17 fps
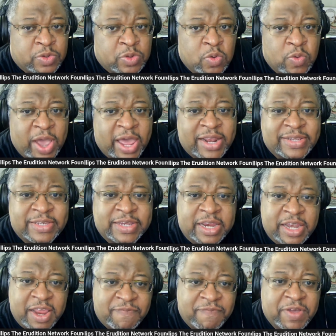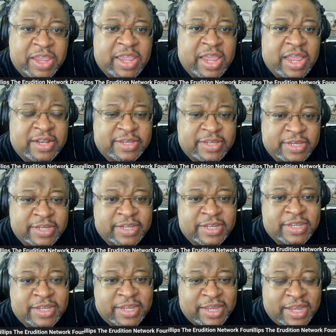who had a significant
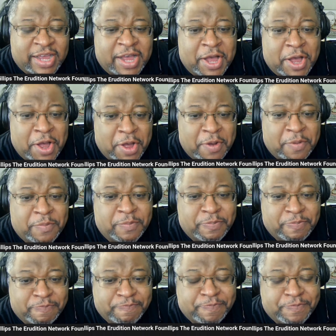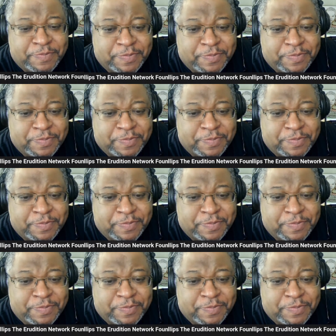um,